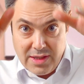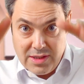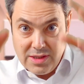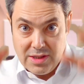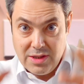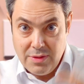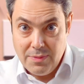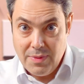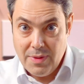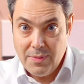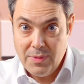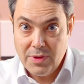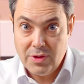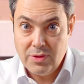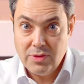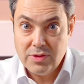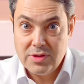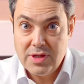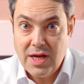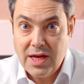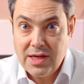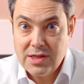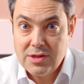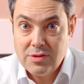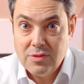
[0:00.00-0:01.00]
to the biblical
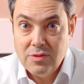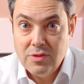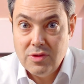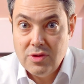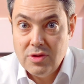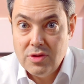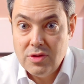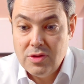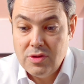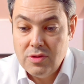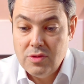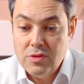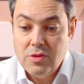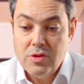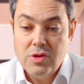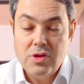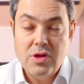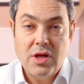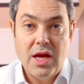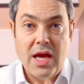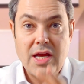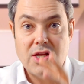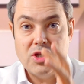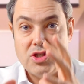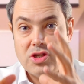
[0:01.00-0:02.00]
text, through the
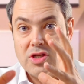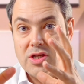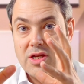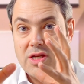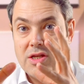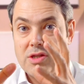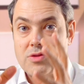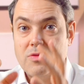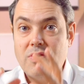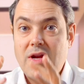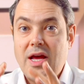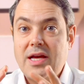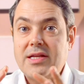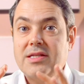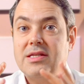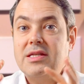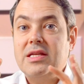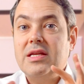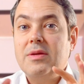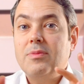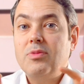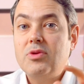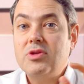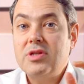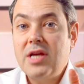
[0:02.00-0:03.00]
ancient Israelite and
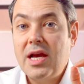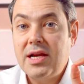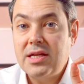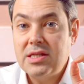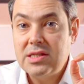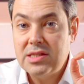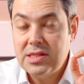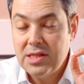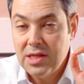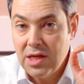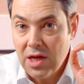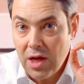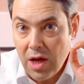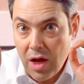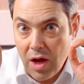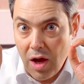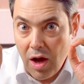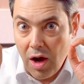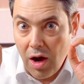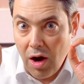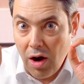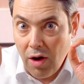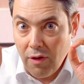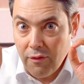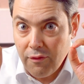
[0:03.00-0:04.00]
Hebrew texts
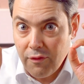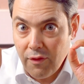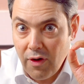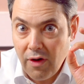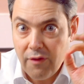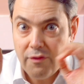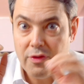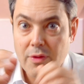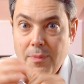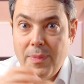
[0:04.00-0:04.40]
of the